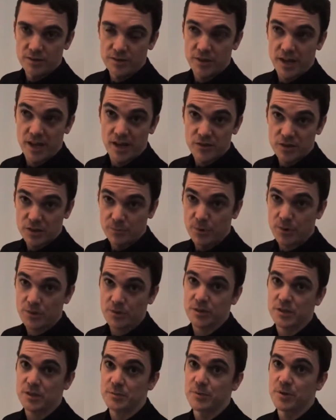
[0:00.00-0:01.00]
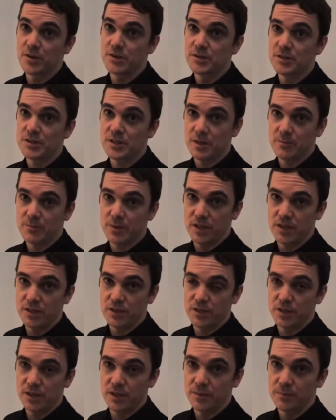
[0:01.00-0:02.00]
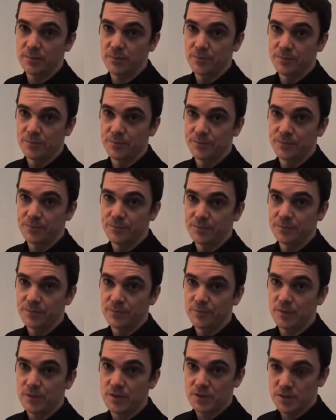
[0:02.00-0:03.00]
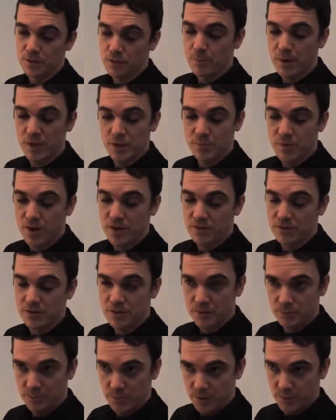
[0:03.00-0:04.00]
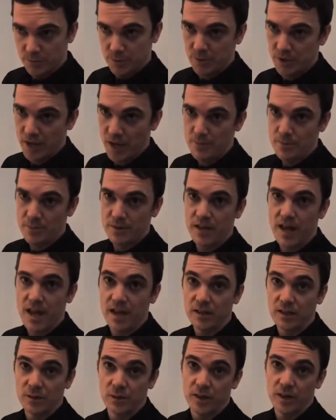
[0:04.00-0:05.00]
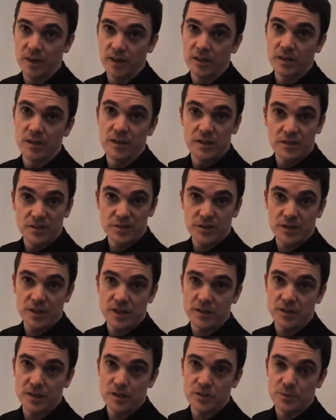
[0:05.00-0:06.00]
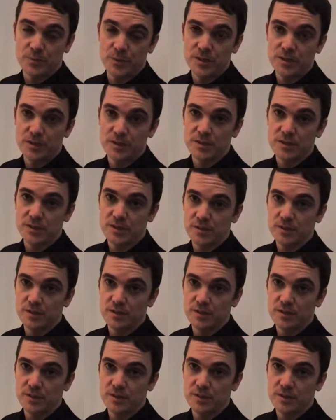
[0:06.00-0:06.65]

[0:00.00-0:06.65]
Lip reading: So the out-of-the-box experience is that bit easier. But it's still best practice to put the Boot Camp in anyway, so you get the extra pieces.